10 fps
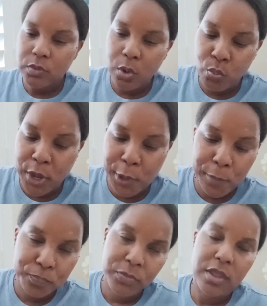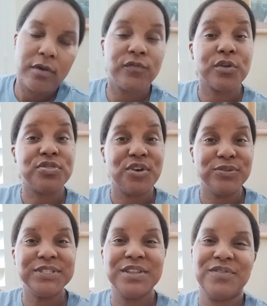Well, for
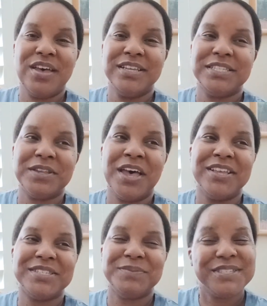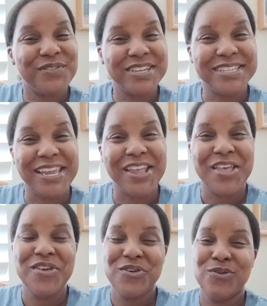those of us specifically
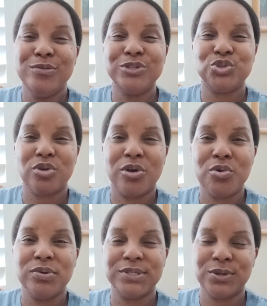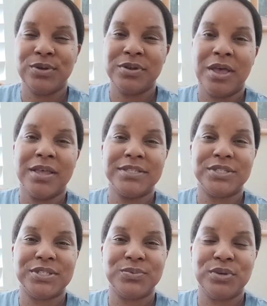who struggle with
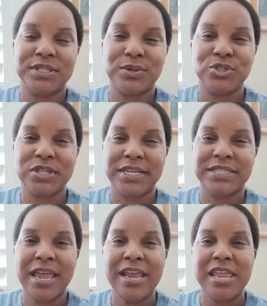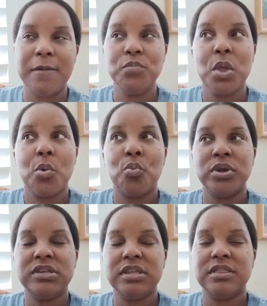with social anxiety, one
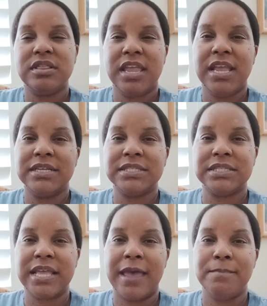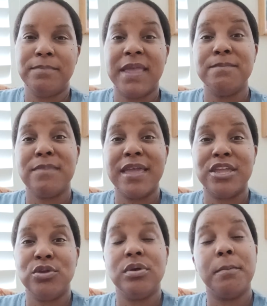of the things that may make
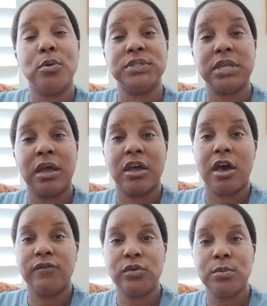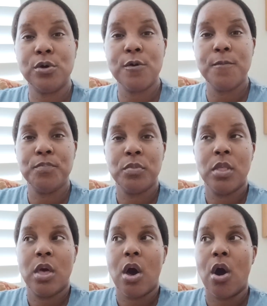you the most uncomfortable
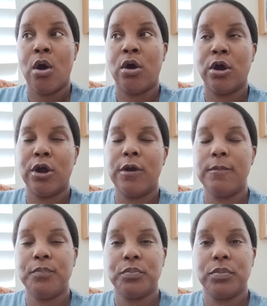are